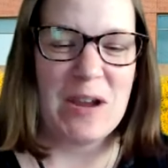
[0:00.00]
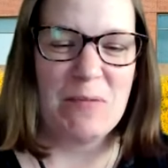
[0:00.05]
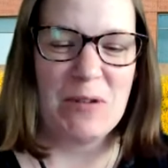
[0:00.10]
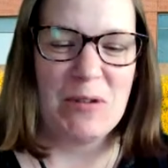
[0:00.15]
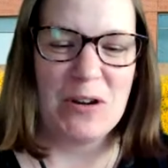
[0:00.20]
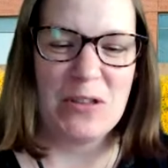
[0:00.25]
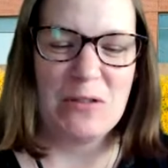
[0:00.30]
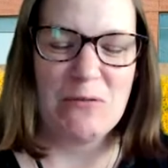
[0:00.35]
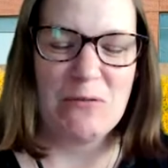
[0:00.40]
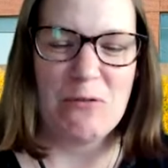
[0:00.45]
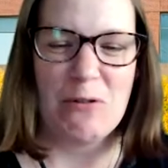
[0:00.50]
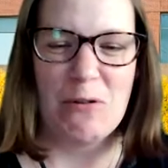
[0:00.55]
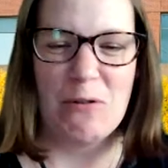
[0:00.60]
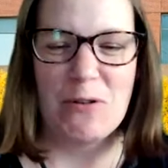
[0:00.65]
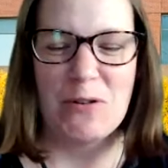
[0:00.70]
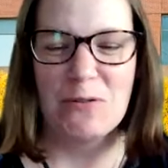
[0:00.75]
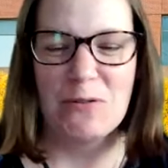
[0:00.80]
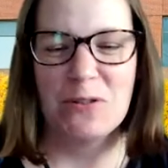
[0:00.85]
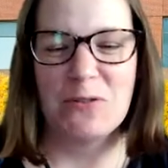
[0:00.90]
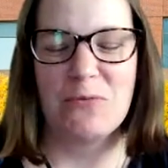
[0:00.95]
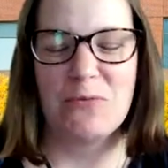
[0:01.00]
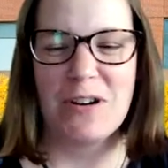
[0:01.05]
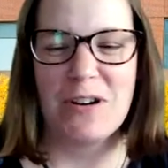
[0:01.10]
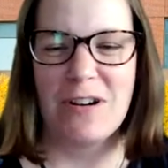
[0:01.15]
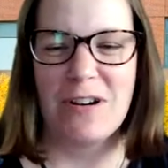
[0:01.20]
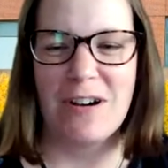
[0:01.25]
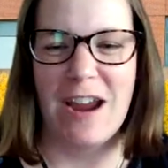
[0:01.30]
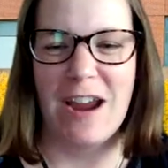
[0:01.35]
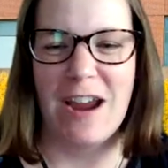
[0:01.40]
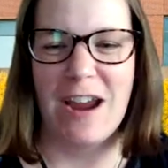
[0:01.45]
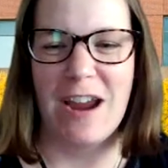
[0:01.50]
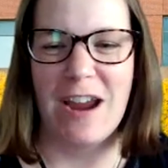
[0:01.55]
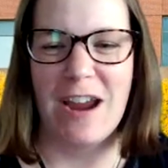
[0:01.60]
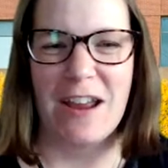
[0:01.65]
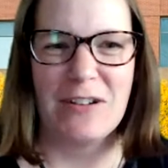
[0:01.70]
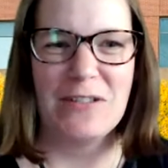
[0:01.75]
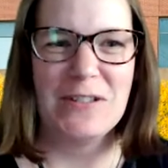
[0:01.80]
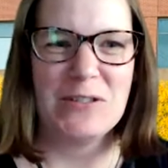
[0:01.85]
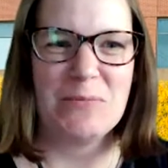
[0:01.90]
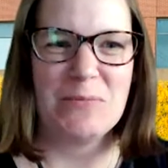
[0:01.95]
I'm going to throw out your Twitter
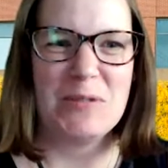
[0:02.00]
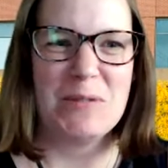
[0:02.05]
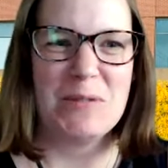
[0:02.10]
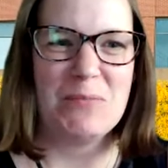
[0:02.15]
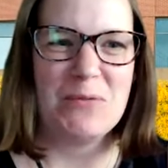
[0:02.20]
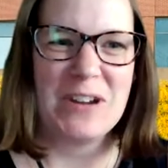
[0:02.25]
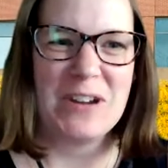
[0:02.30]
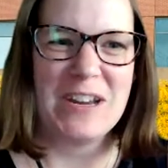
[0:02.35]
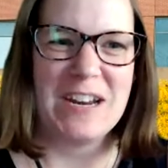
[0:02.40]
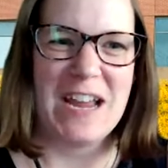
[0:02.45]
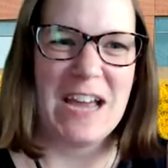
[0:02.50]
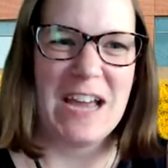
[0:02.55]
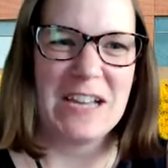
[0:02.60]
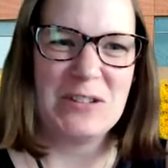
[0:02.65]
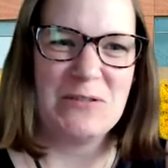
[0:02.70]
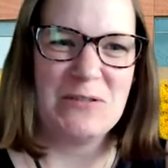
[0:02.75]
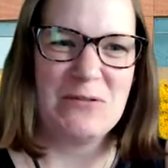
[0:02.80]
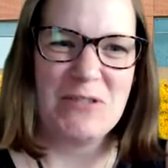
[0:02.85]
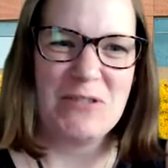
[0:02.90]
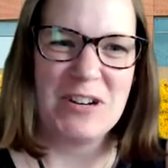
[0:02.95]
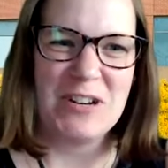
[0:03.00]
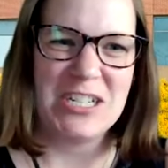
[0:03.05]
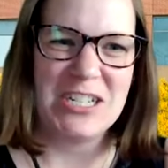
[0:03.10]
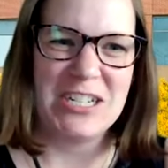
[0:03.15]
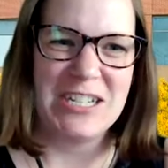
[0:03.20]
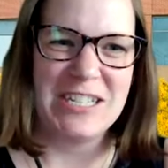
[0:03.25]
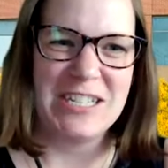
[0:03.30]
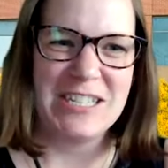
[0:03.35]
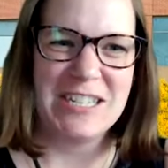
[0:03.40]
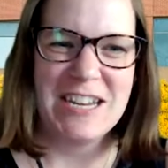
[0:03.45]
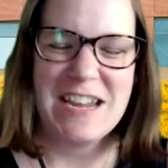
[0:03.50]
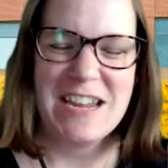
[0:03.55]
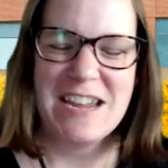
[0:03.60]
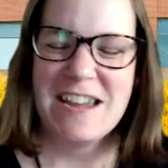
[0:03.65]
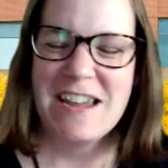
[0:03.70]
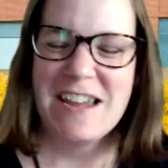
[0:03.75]
handle so people can ask you questions